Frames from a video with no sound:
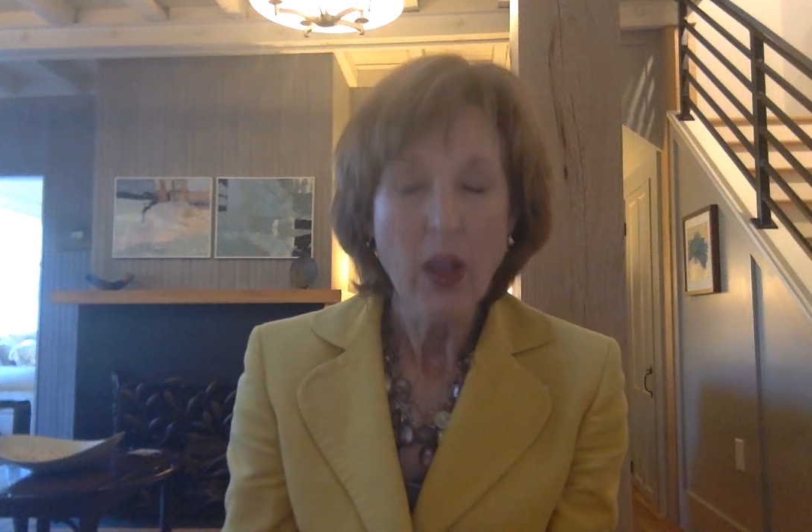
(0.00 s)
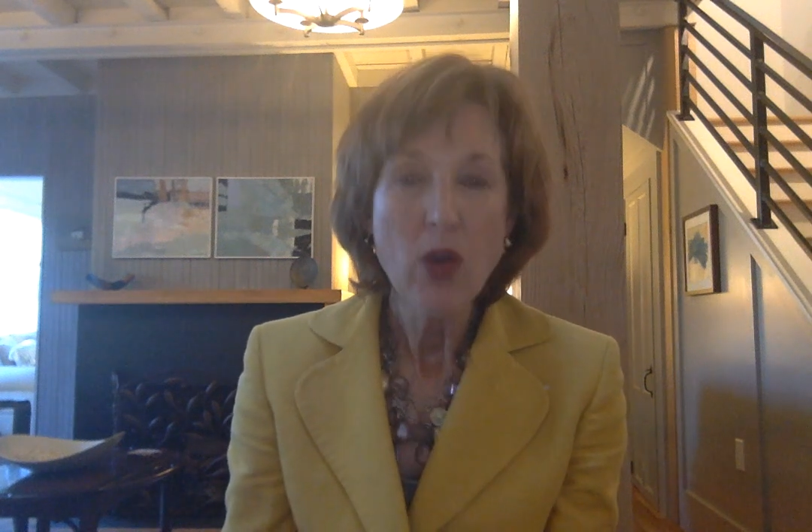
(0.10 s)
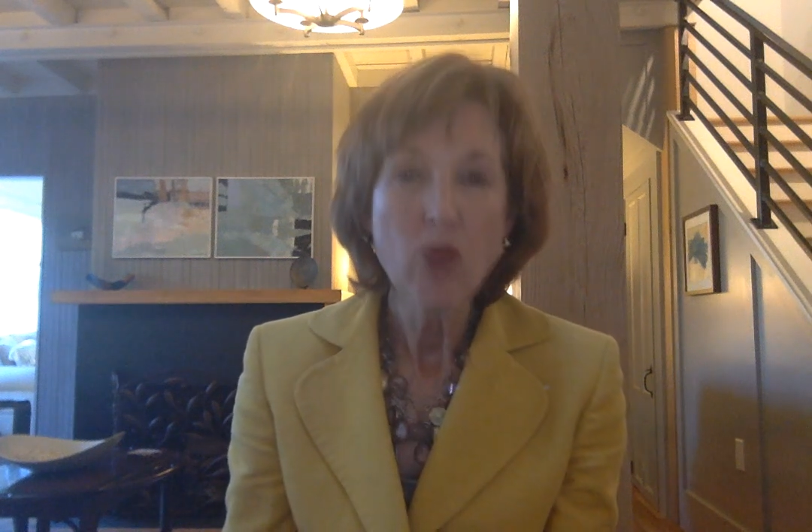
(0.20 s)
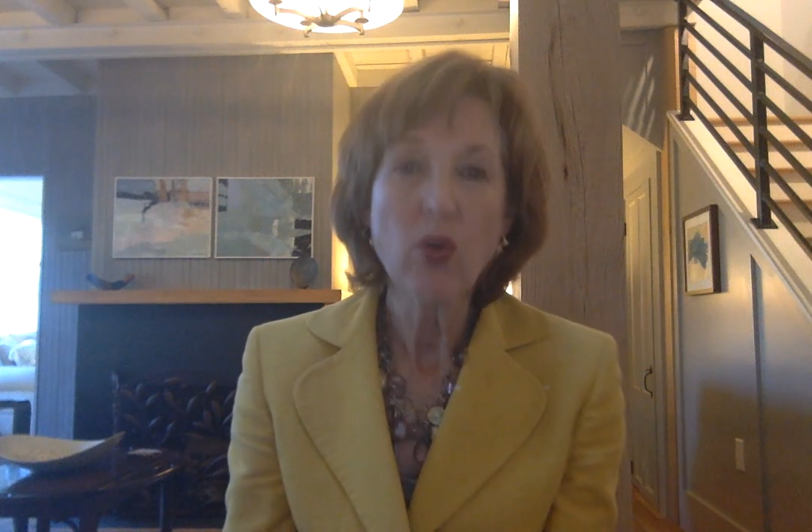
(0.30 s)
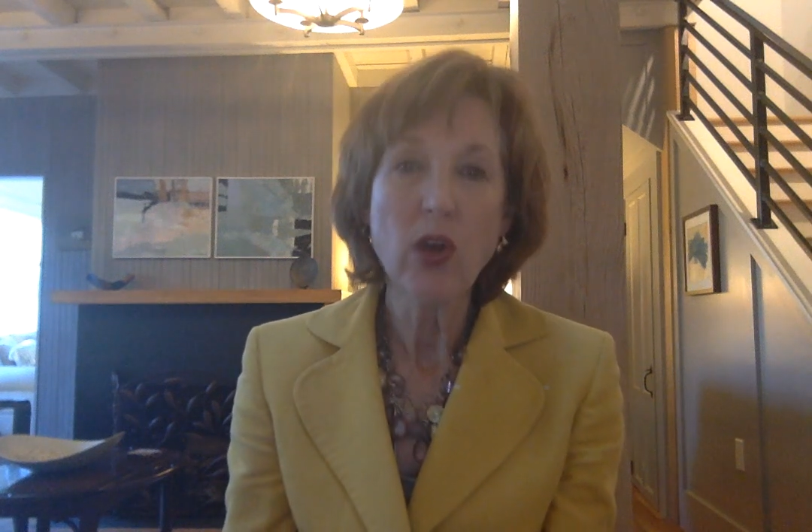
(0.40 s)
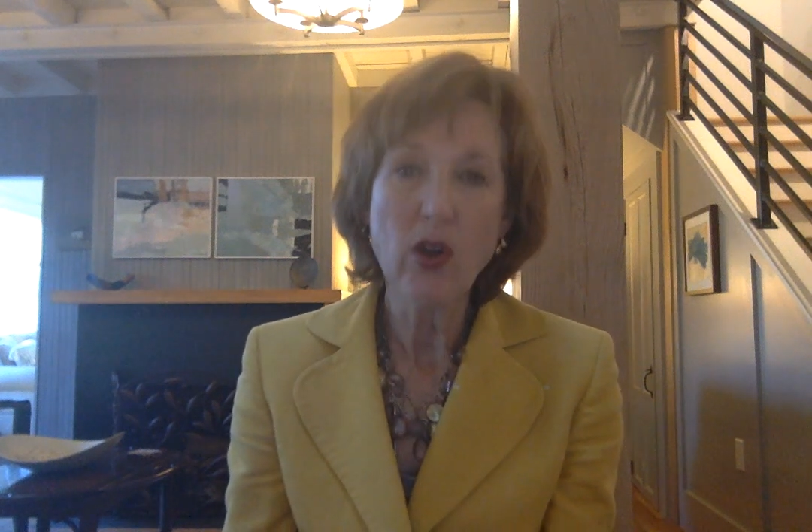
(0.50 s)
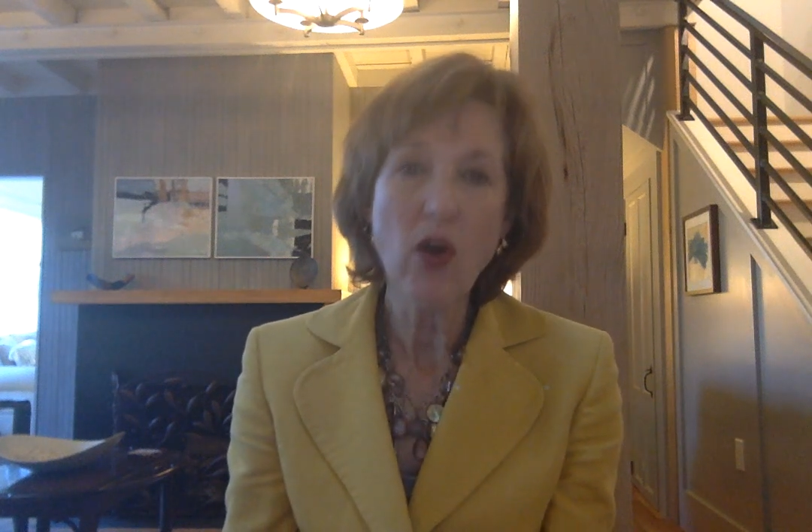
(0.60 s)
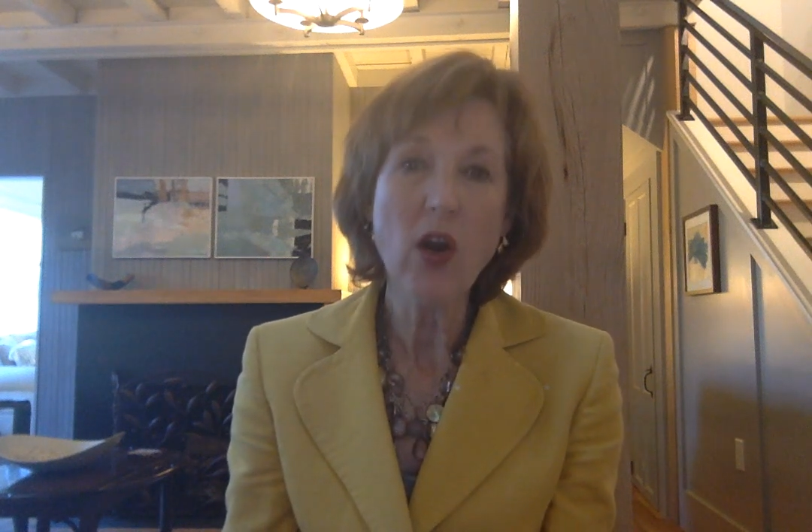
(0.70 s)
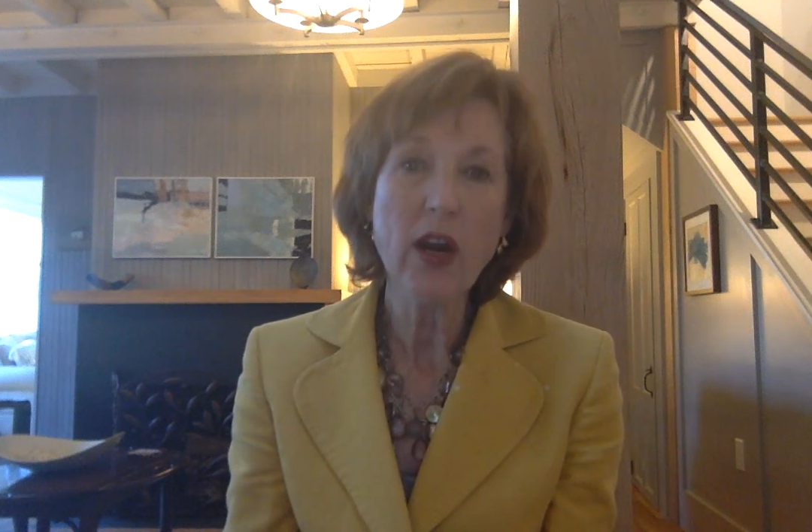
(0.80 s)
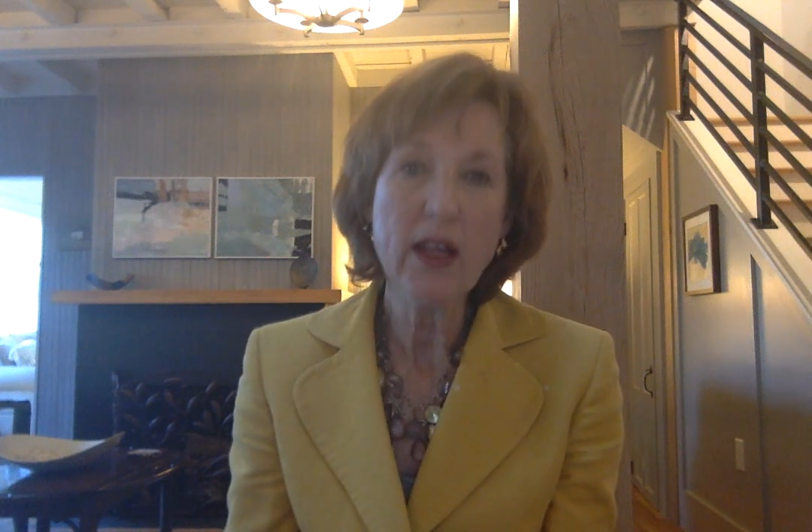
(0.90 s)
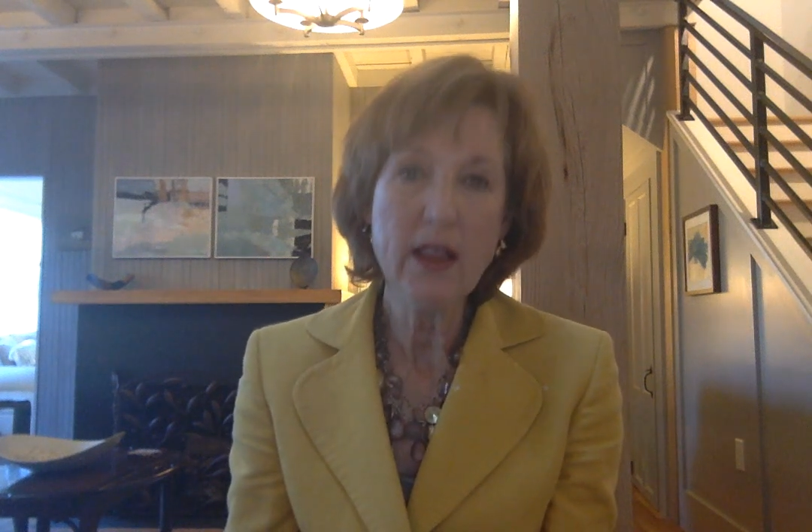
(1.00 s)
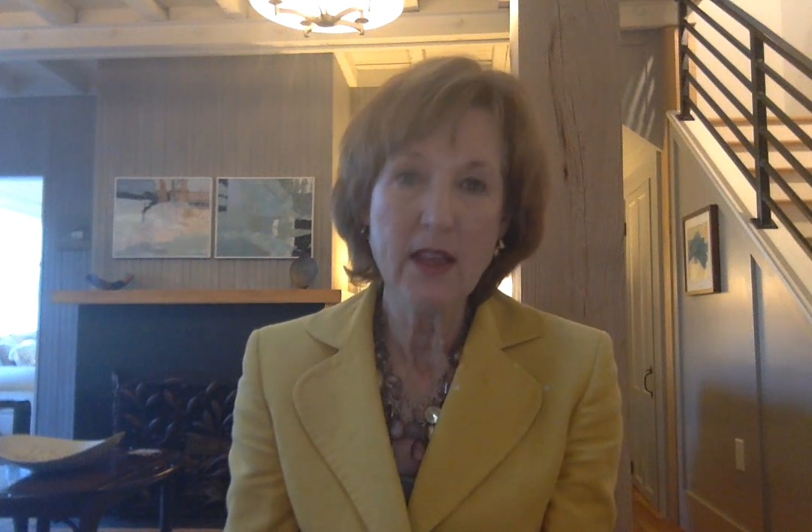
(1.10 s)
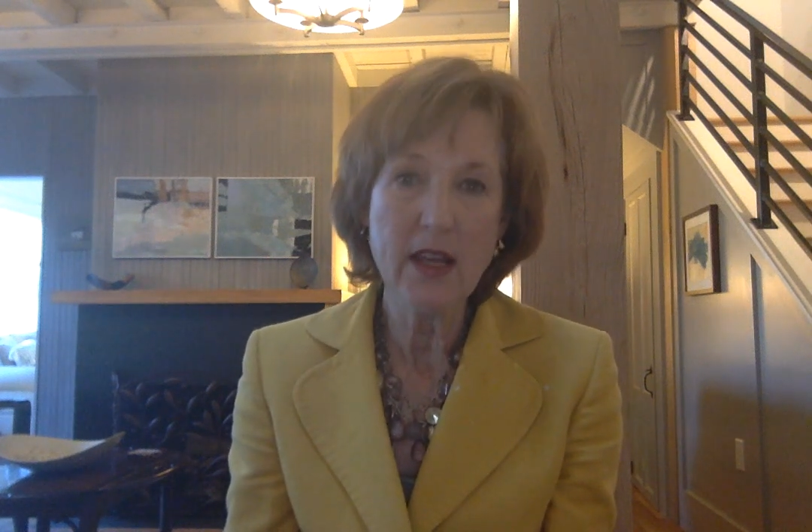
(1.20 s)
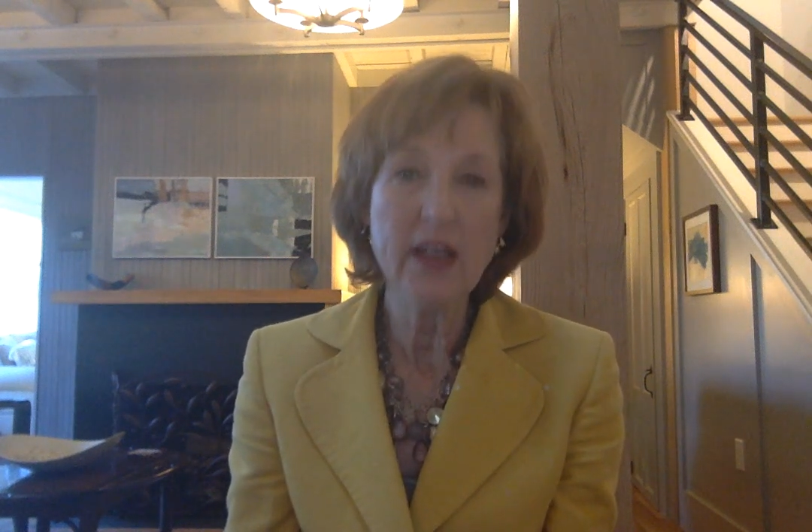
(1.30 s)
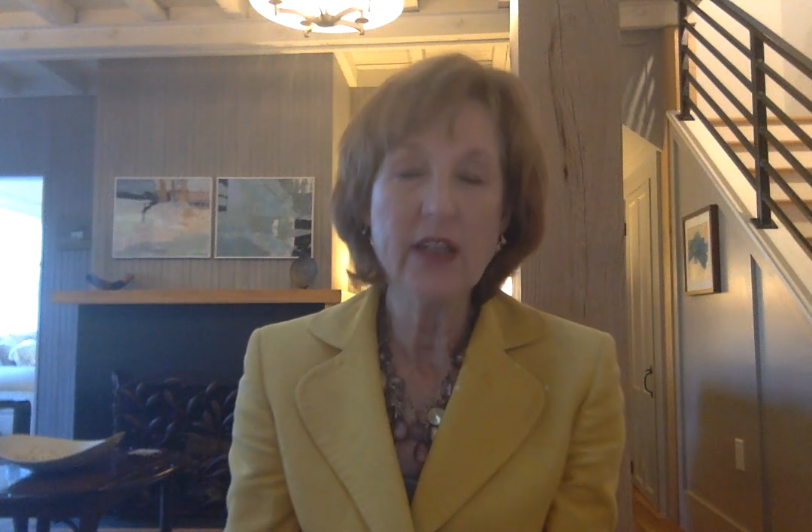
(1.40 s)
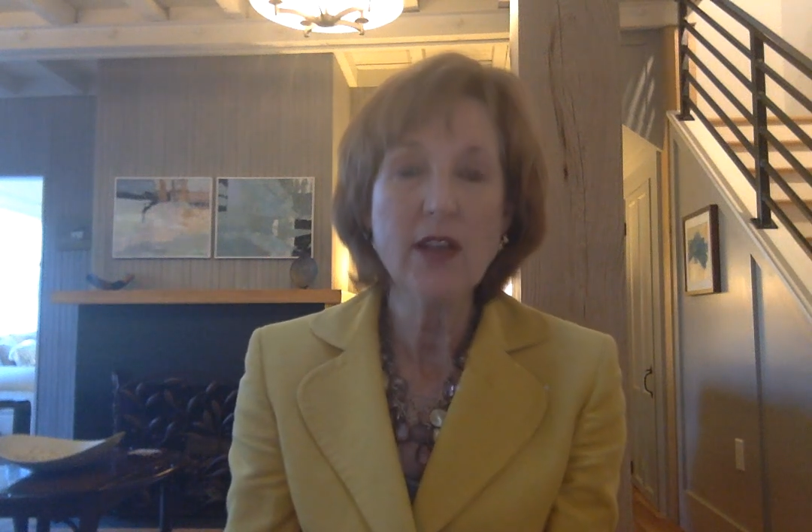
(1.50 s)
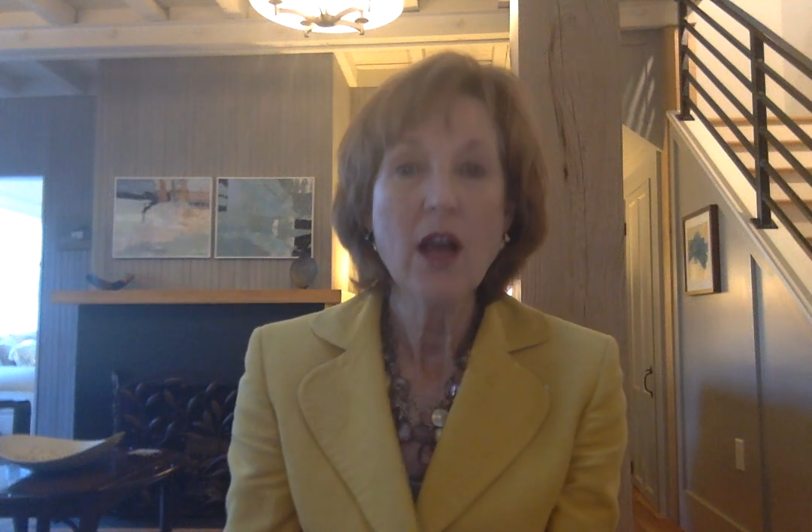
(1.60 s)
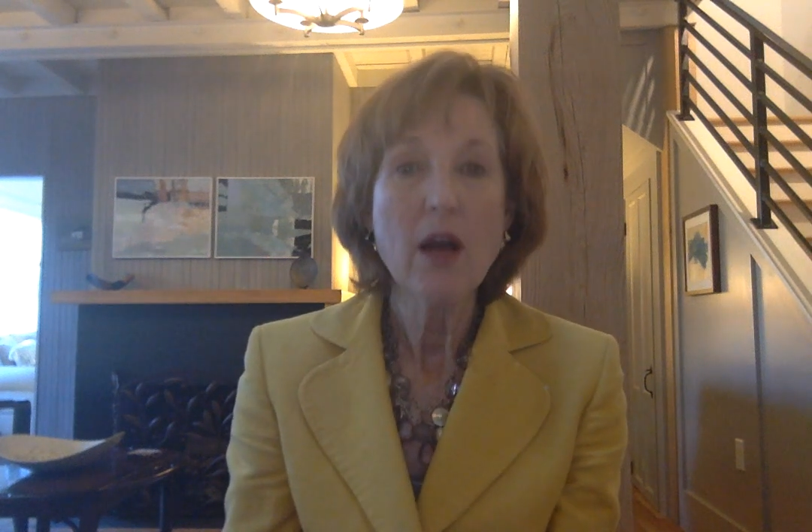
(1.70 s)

regarding these